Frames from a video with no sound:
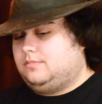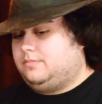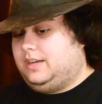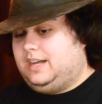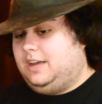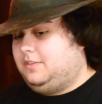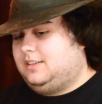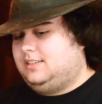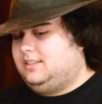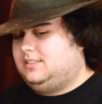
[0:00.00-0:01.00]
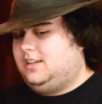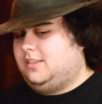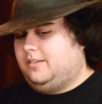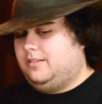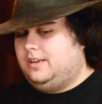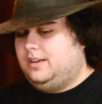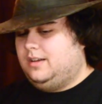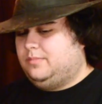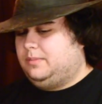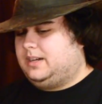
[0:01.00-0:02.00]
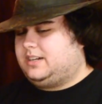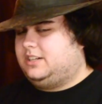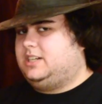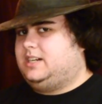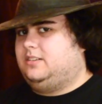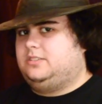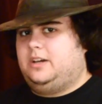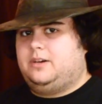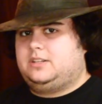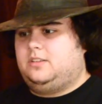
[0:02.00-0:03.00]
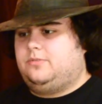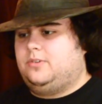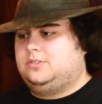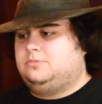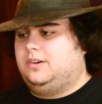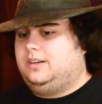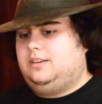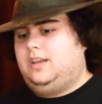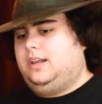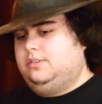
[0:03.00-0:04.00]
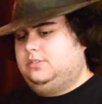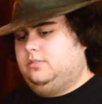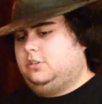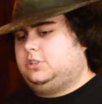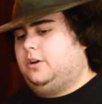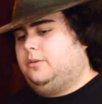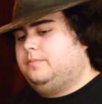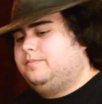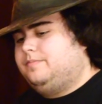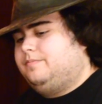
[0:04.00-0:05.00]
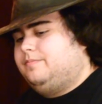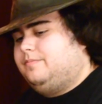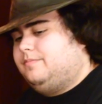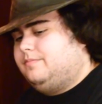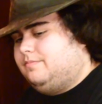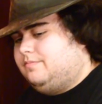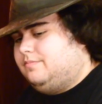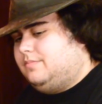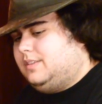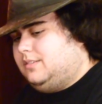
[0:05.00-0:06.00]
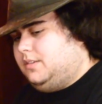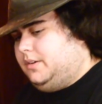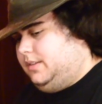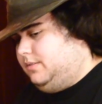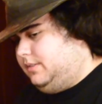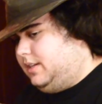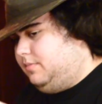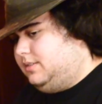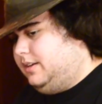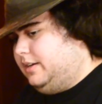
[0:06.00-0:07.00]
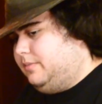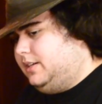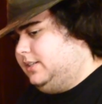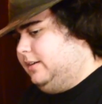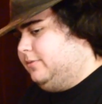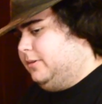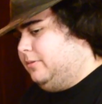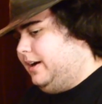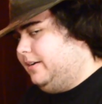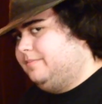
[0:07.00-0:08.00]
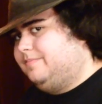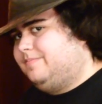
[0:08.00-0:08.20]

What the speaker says: But I have not seen this either. But I'm not gonna check it out until I watch the first one and also the show. So this one's gonna be sitting on my shelf for a while.